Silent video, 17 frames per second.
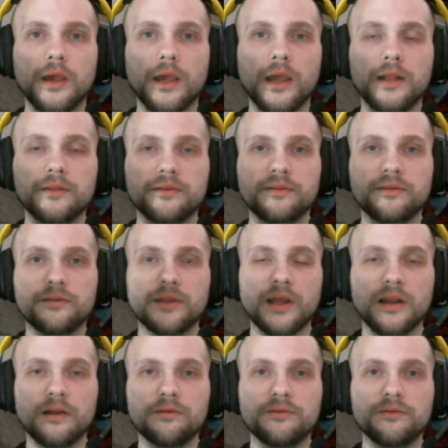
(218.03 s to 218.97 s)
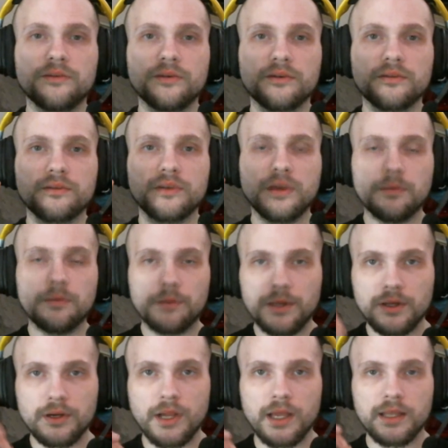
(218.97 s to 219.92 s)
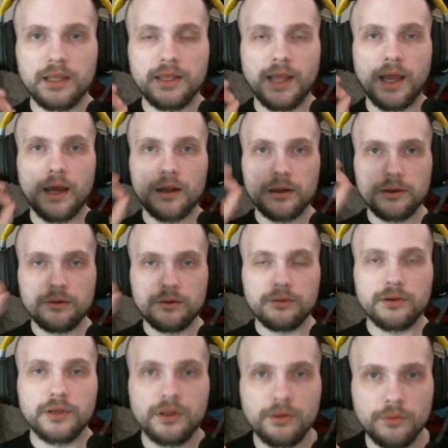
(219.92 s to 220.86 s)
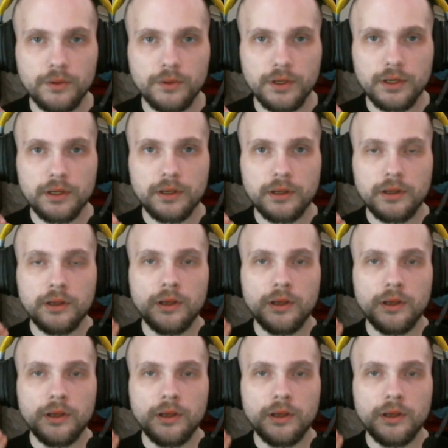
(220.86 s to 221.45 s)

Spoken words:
Instead of just keeping your head down and doing your work,